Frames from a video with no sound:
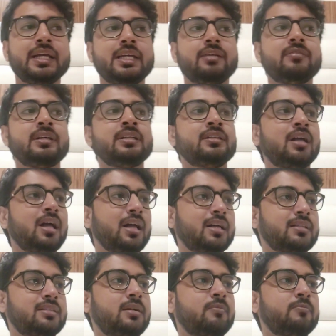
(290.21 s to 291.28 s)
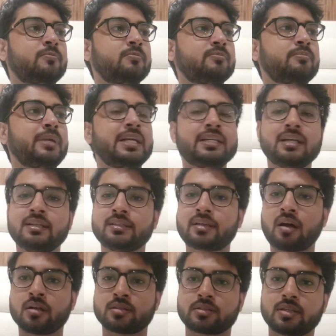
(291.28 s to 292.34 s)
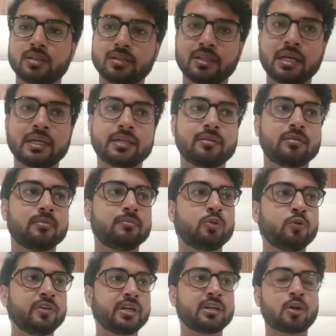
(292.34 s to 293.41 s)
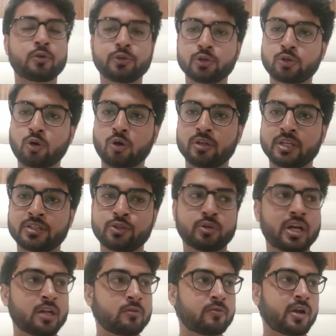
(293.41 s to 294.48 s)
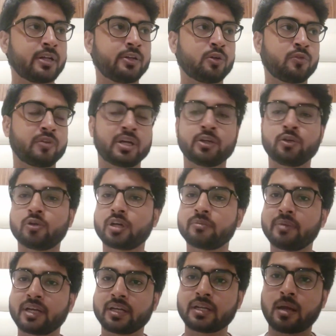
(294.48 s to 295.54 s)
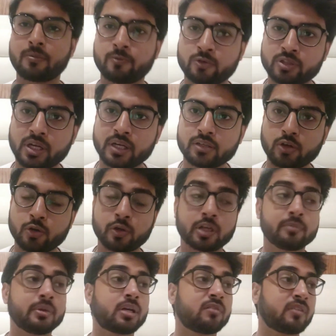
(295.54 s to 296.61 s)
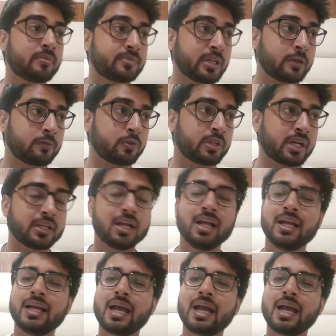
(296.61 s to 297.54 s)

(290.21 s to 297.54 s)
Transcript: Even some menial task like moving around your college, you can't find your way, you can make an app for that, or you can make a website for that.